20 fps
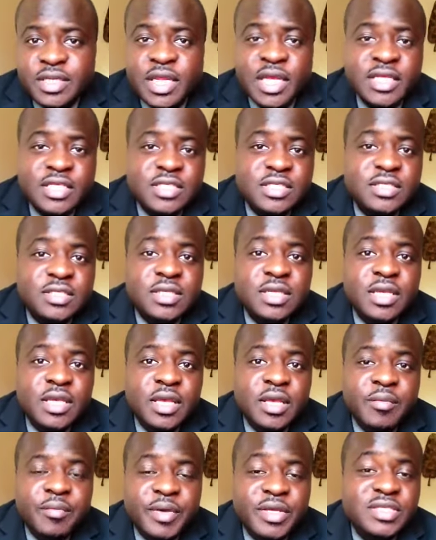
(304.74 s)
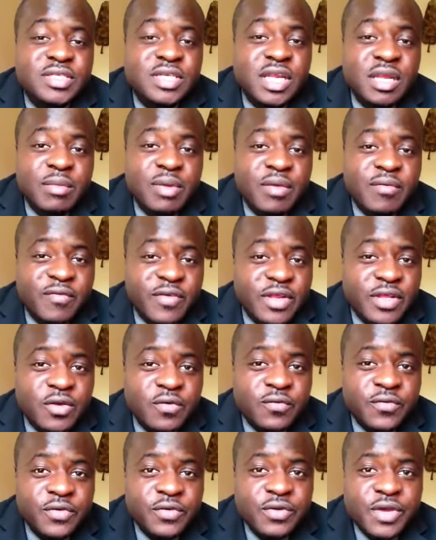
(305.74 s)
that's basically my video
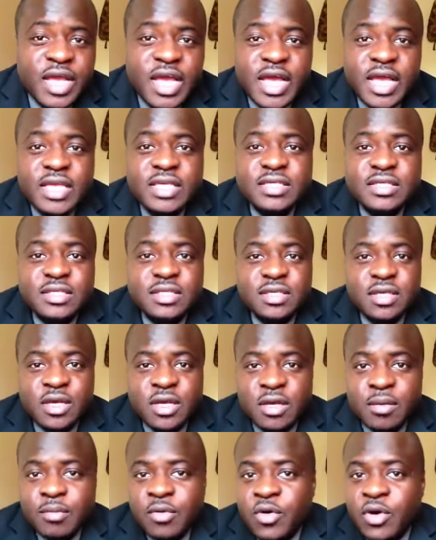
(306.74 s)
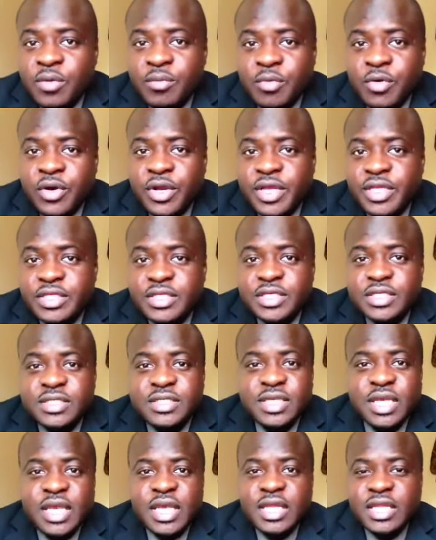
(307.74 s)
for you guys on
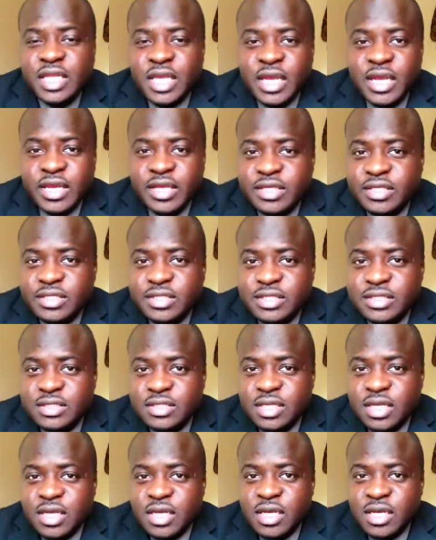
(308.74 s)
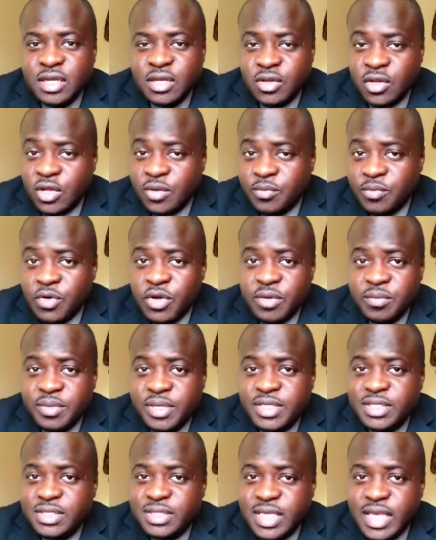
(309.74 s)
mortgages. There is a lot more to be
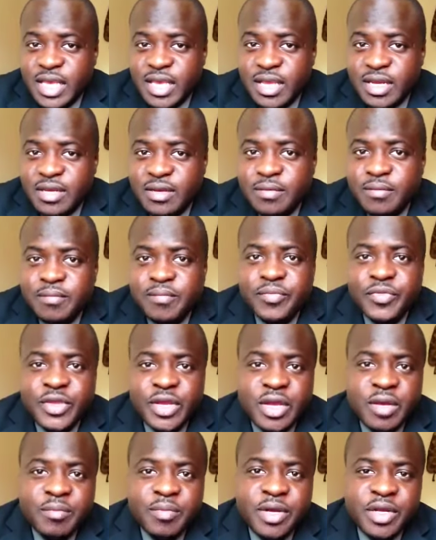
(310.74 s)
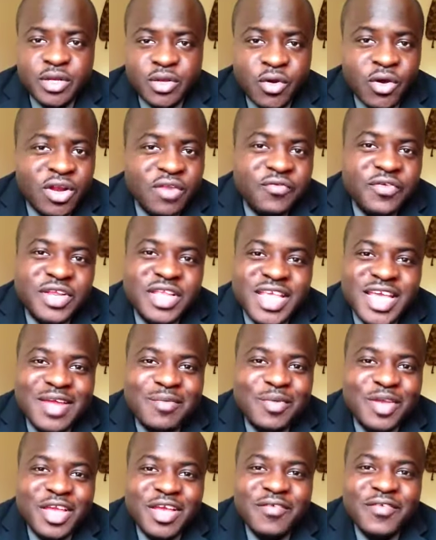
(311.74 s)
said, but all of it can
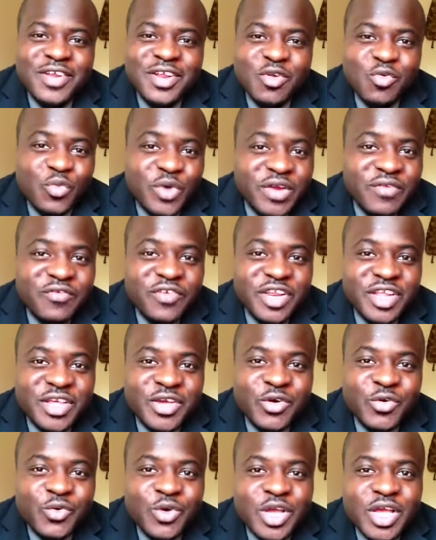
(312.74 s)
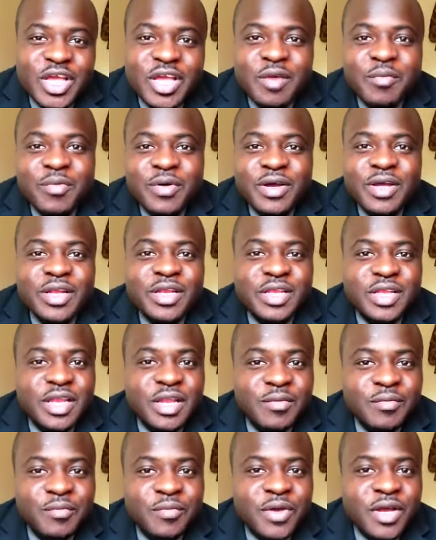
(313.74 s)
be covered in one video. But
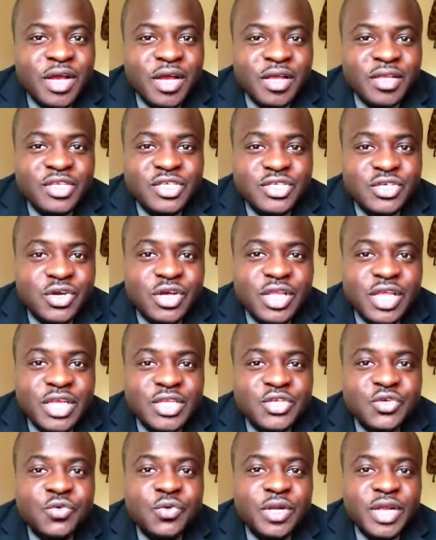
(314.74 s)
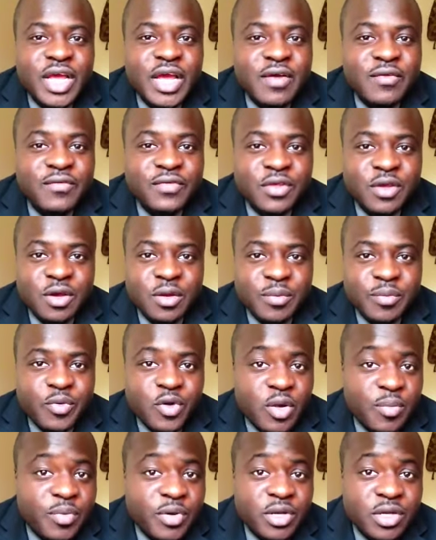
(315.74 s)
ensure that you would have the
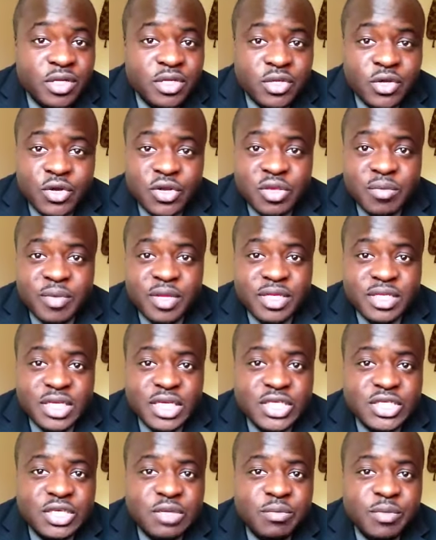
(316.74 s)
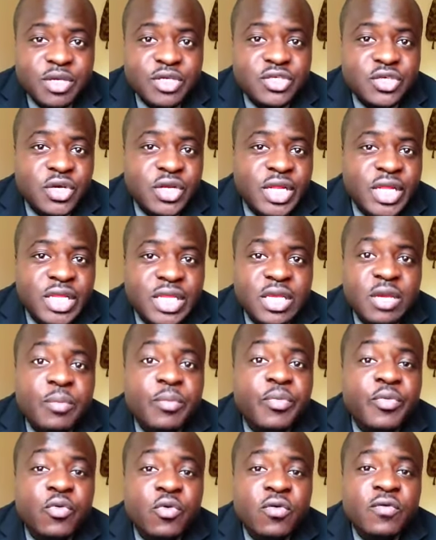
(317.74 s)
proper documentation. Make sure that the
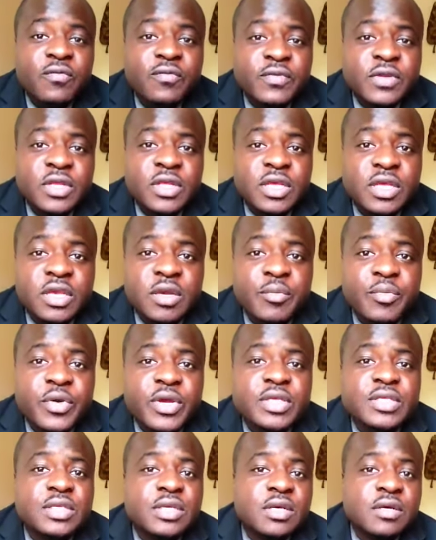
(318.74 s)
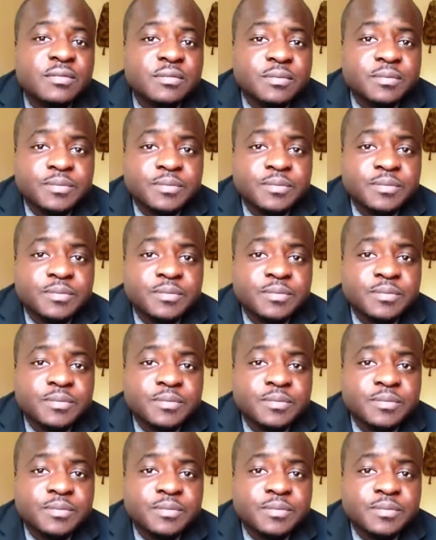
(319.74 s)
appraiser